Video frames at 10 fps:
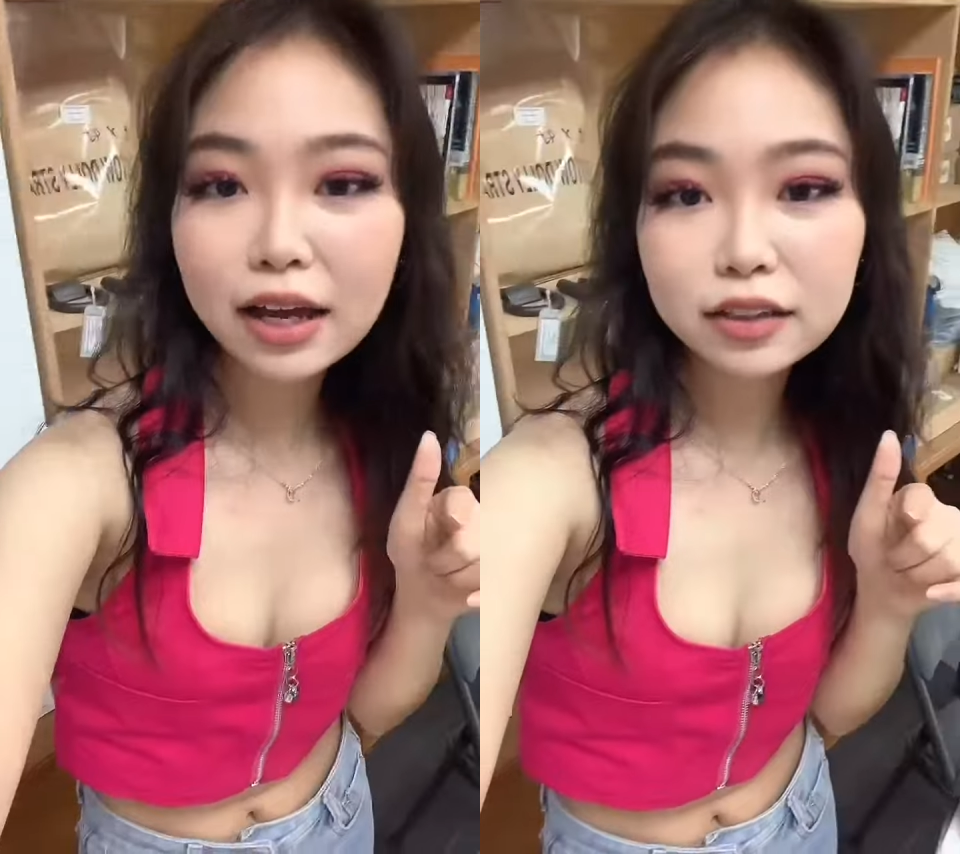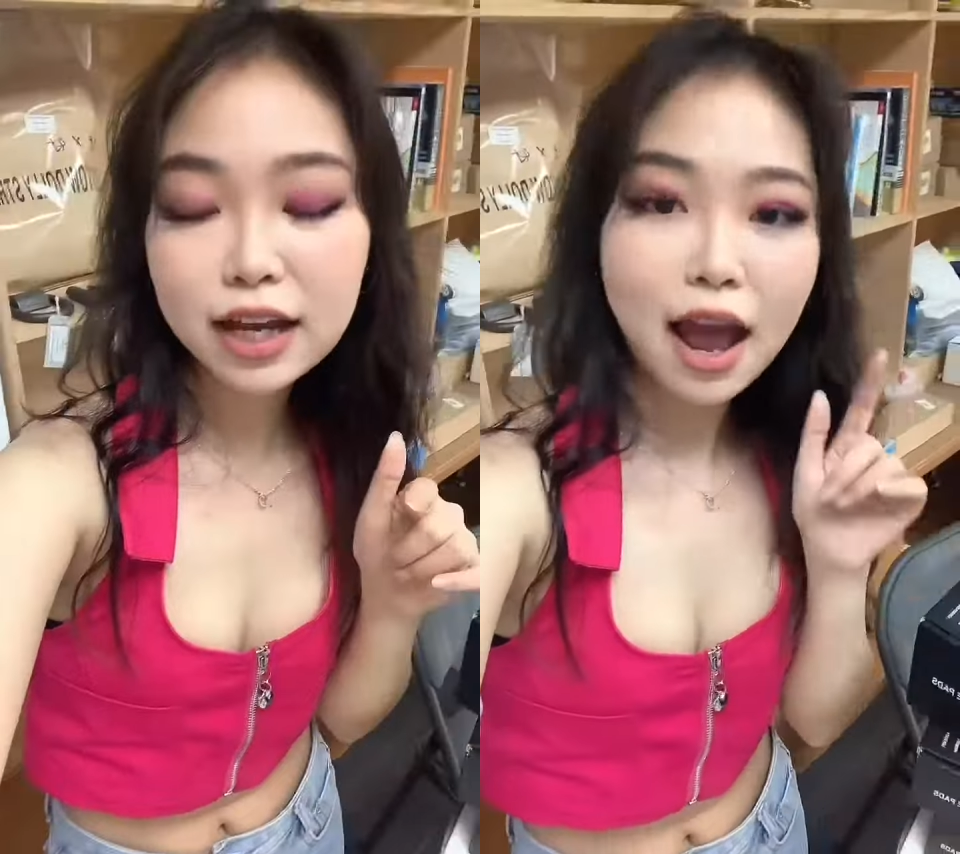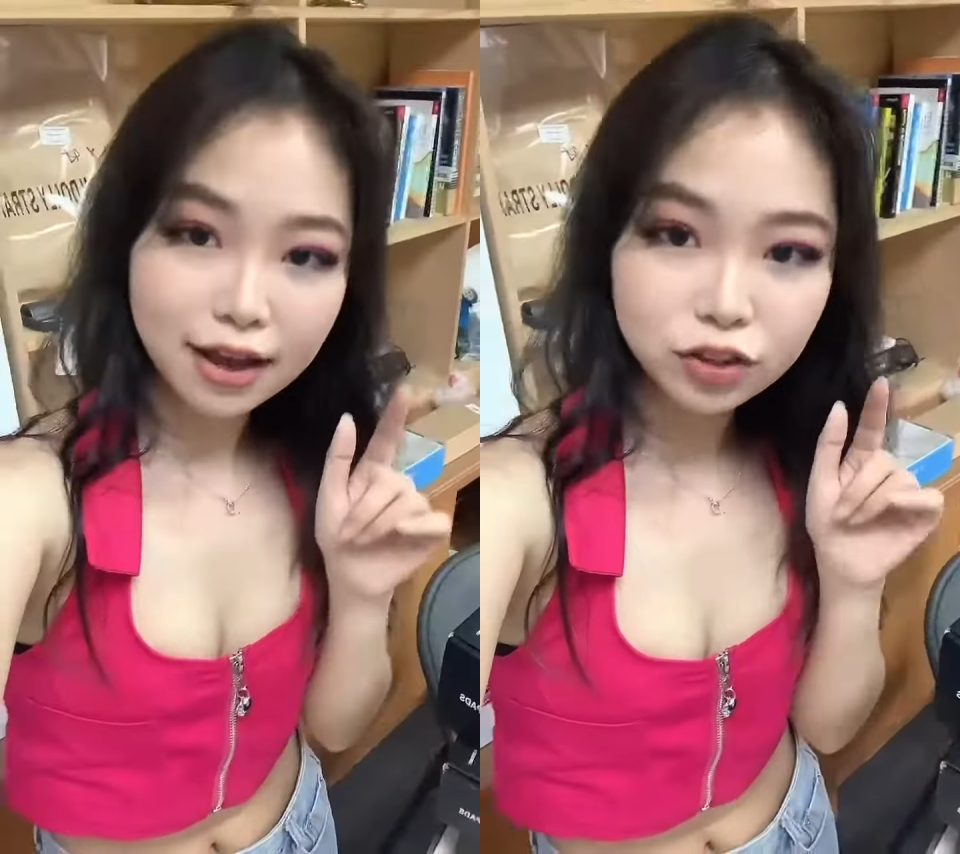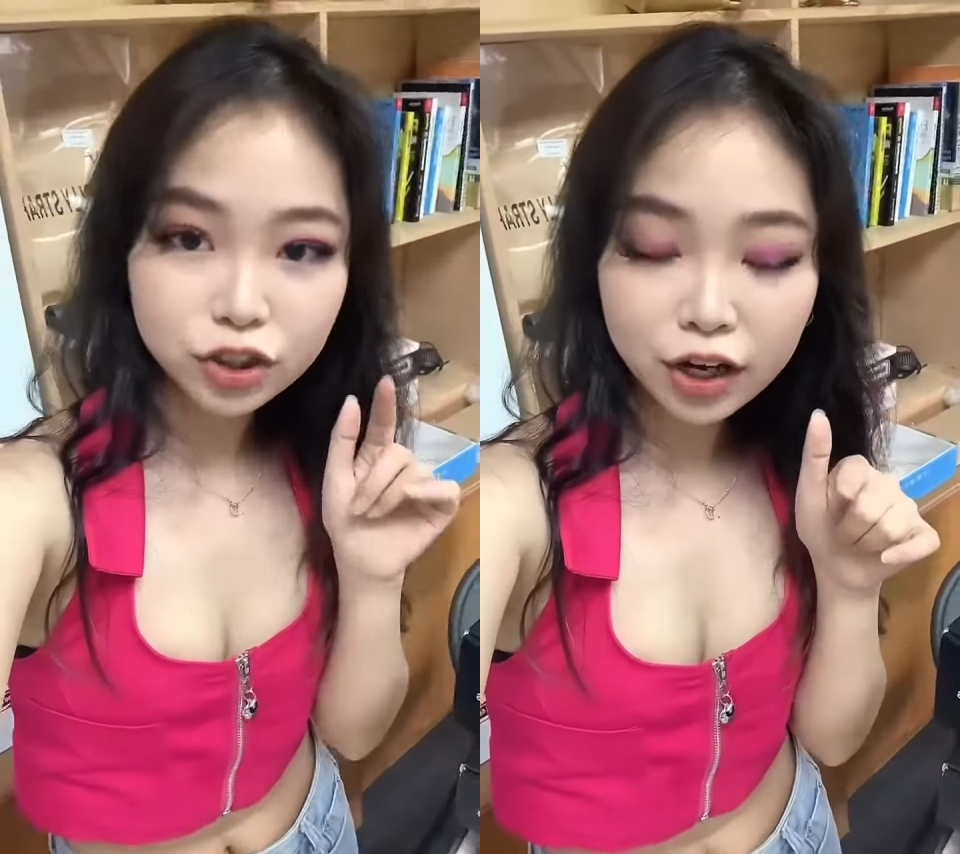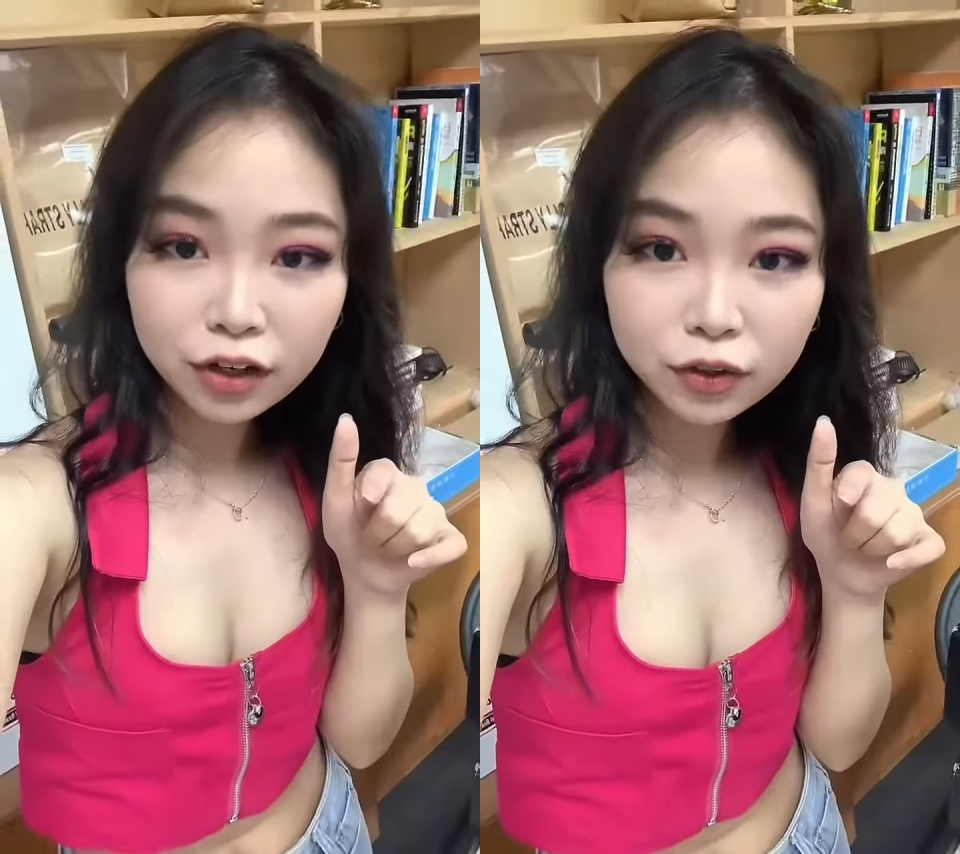Like and
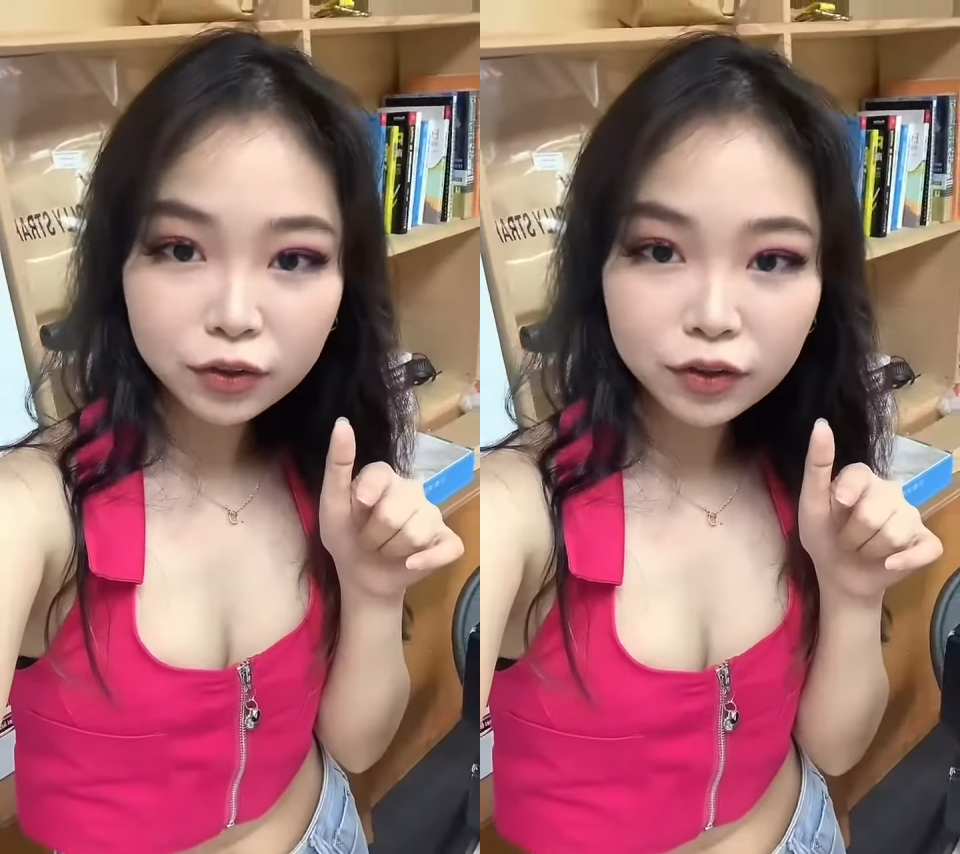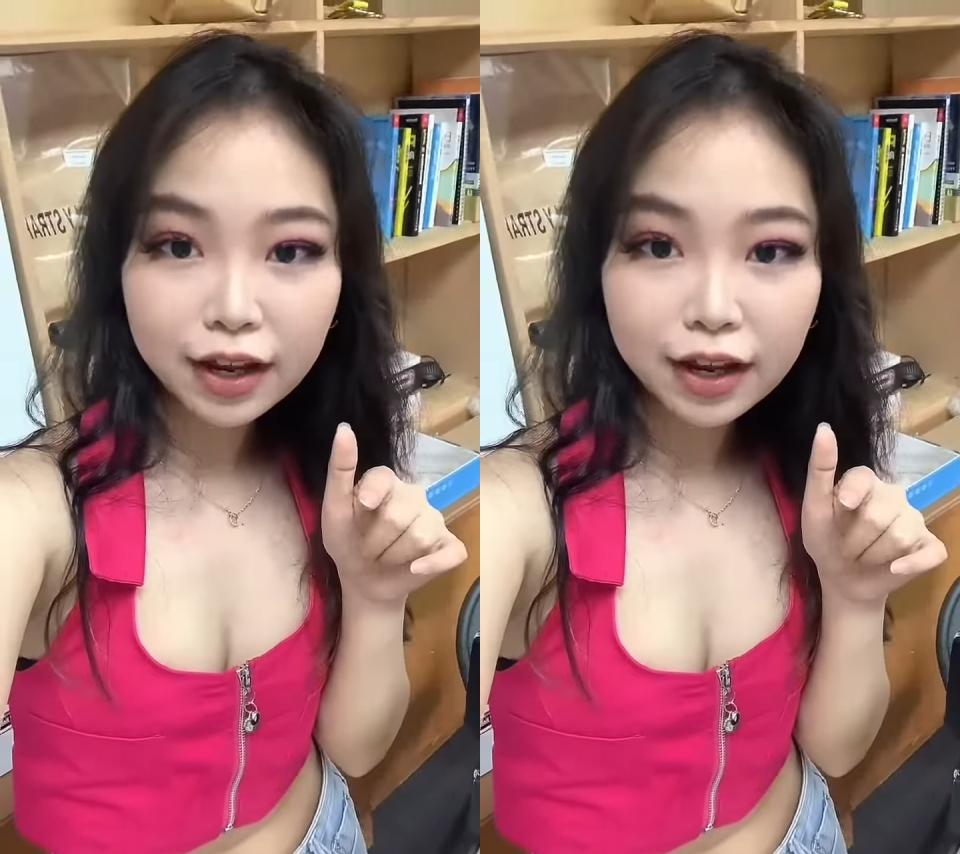share